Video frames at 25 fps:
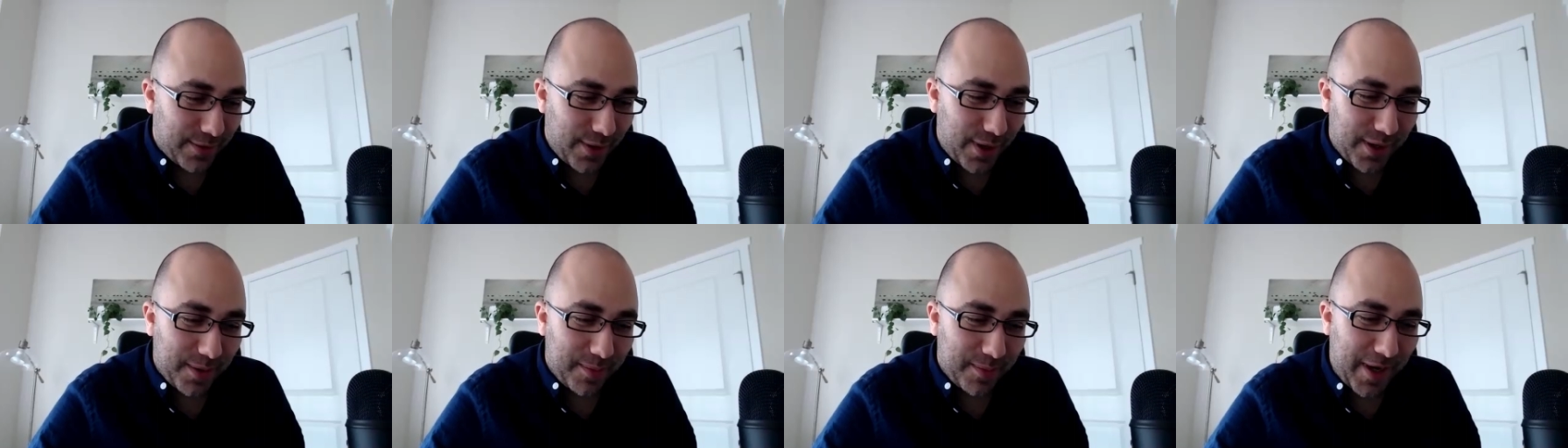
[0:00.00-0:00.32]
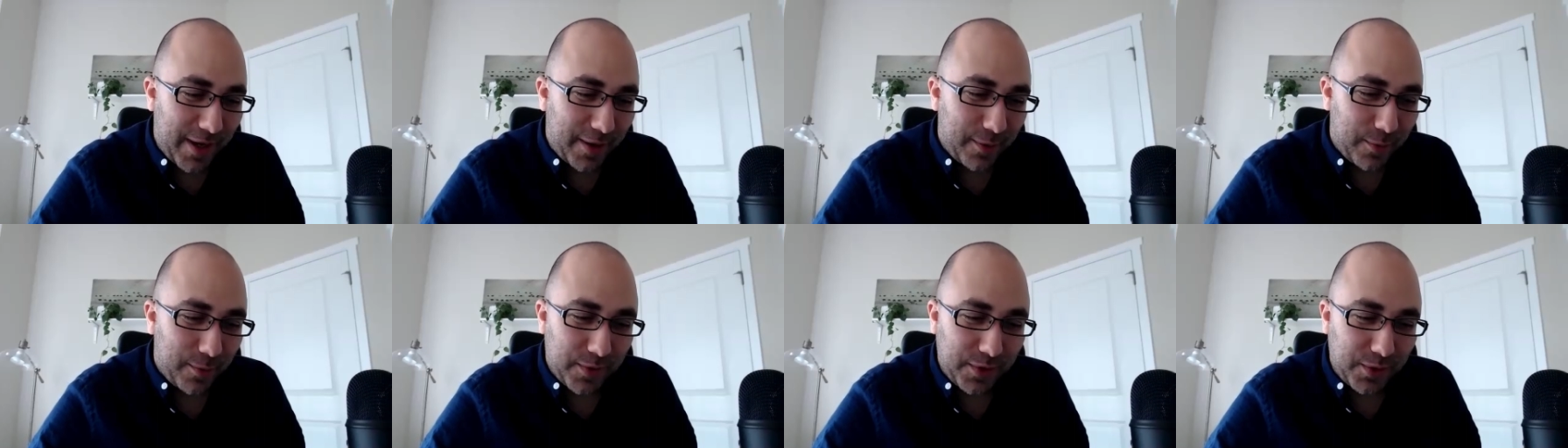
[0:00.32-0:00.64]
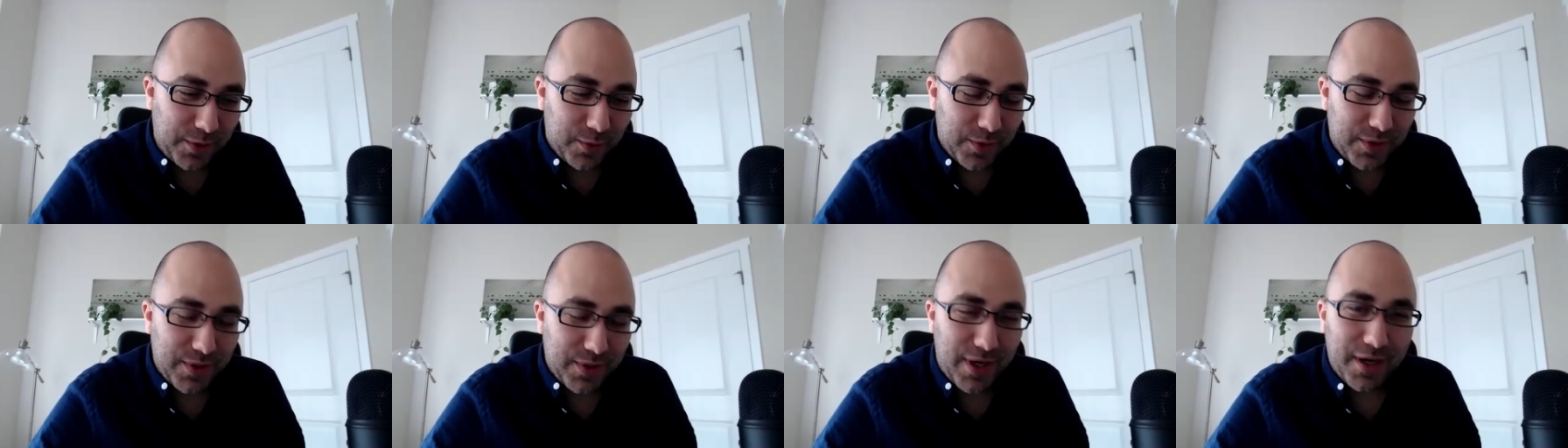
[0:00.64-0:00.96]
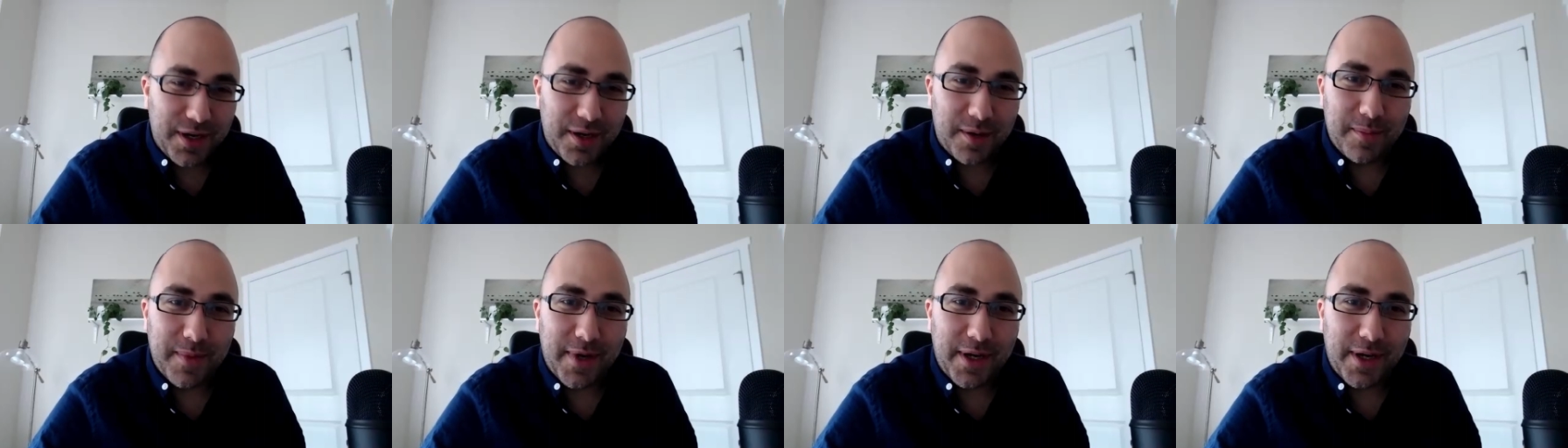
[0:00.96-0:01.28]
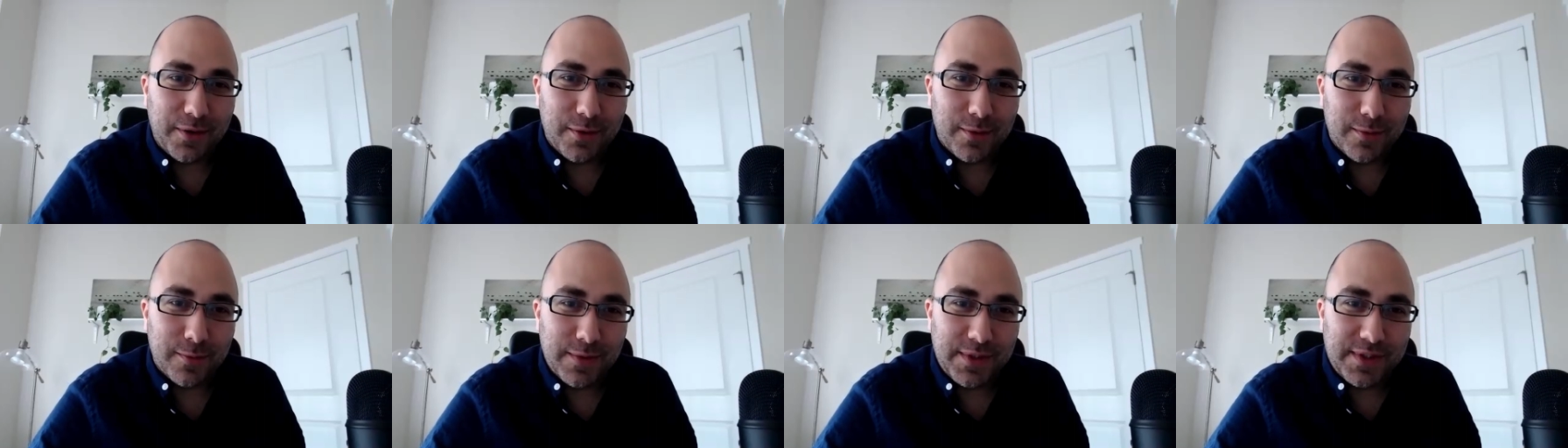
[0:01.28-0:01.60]
thought about when you were talking
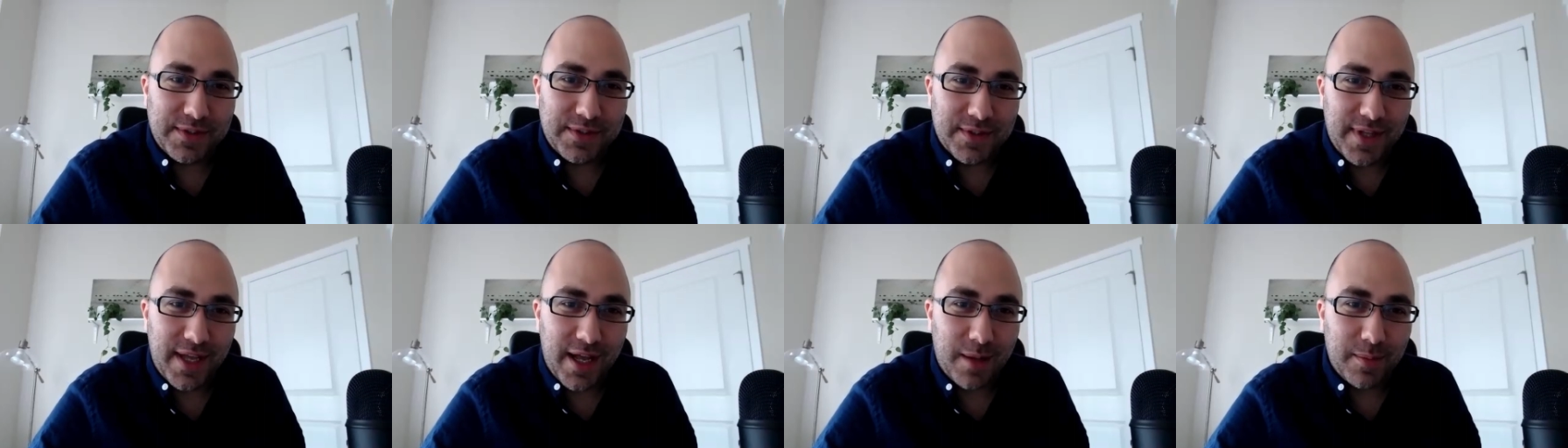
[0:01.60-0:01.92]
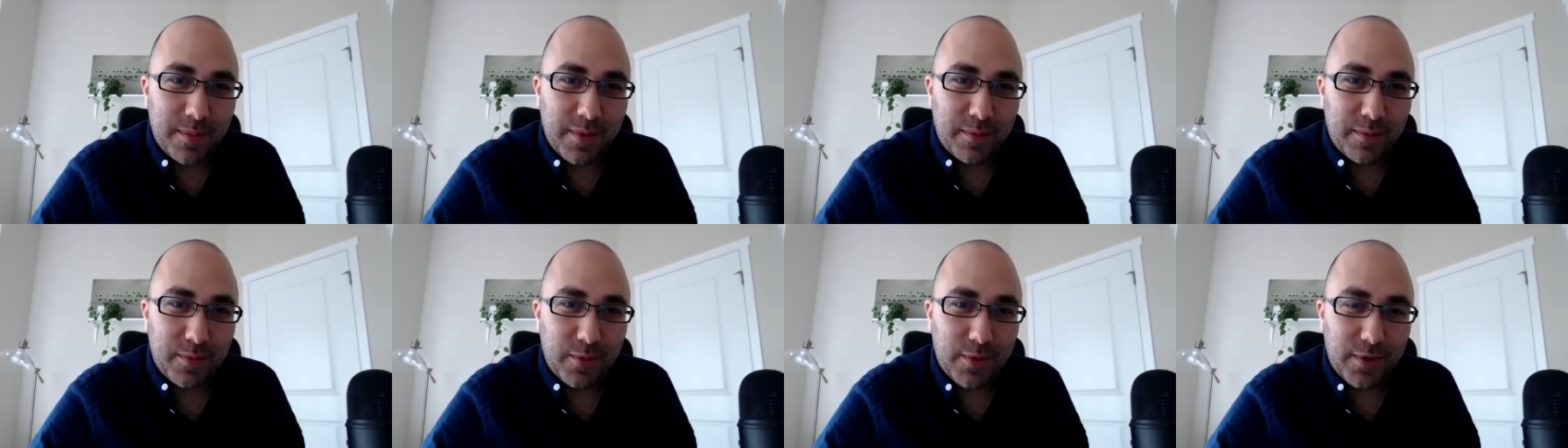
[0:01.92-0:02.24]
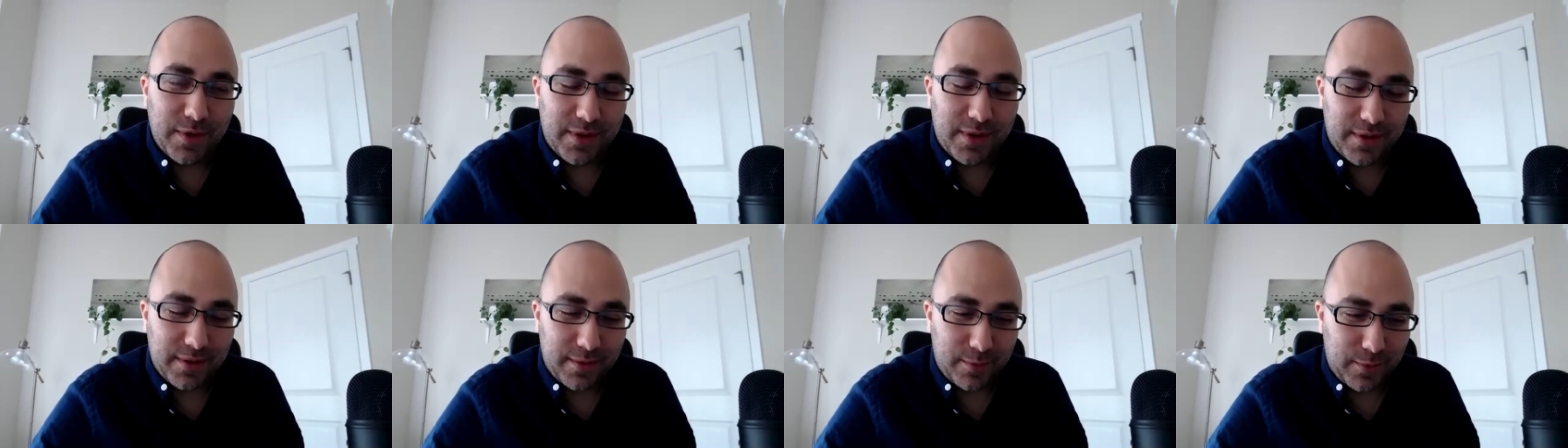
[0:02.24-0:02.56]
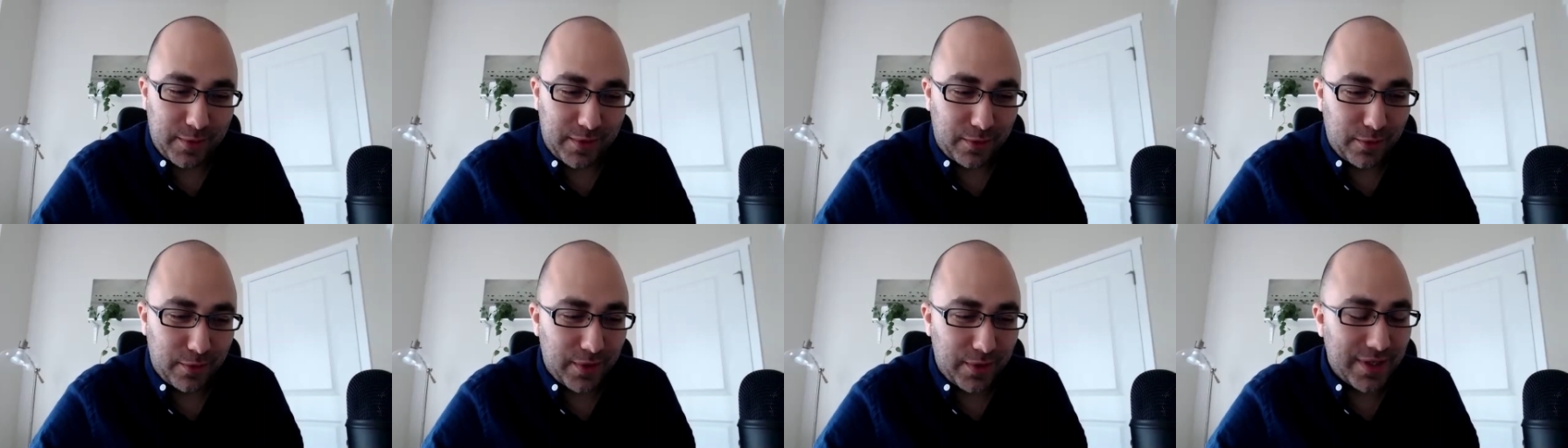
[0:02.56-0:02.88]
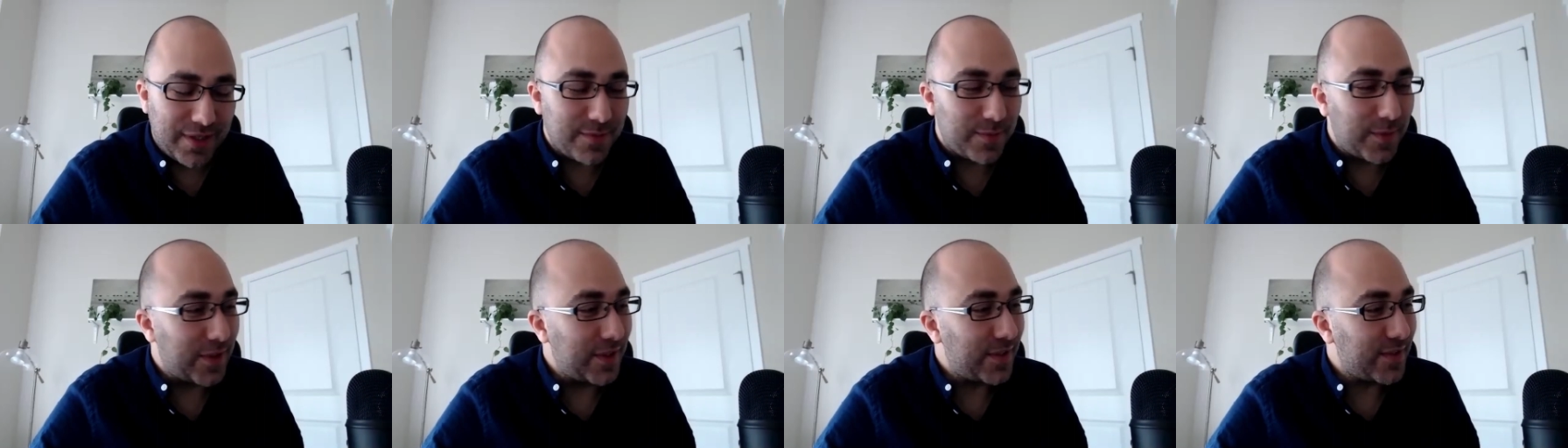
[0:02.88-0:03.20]
about your recent album with your
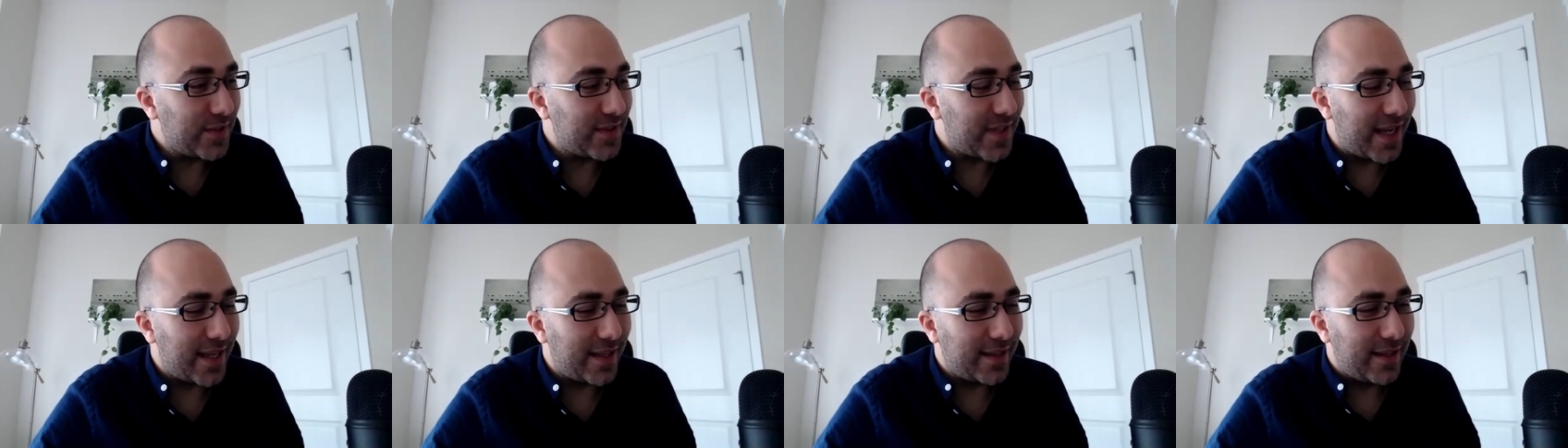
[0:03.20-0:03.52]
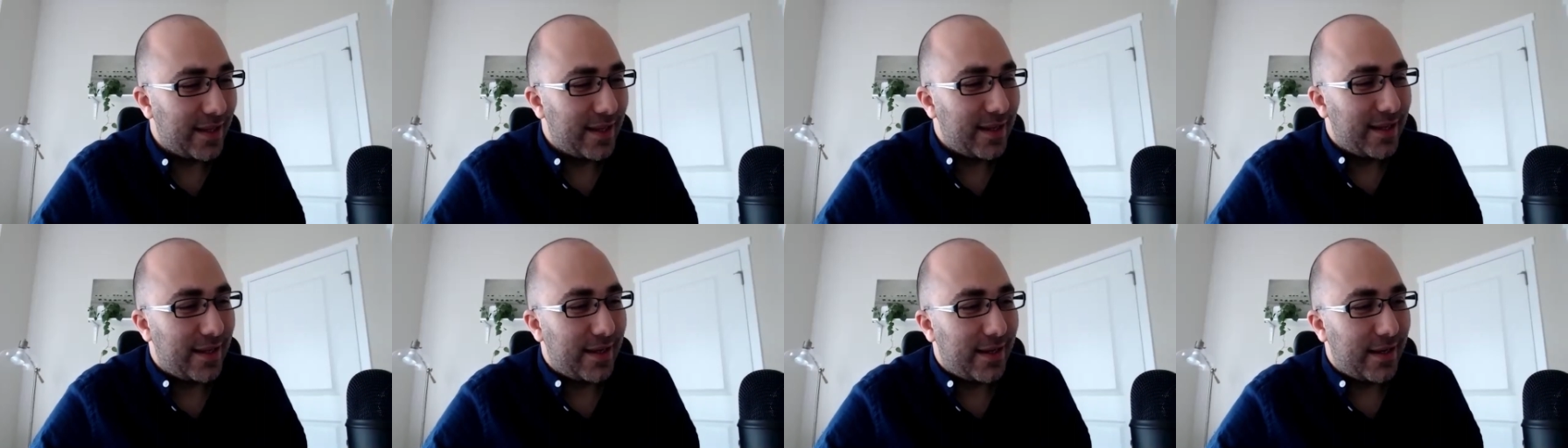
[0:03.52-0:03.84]
husband is that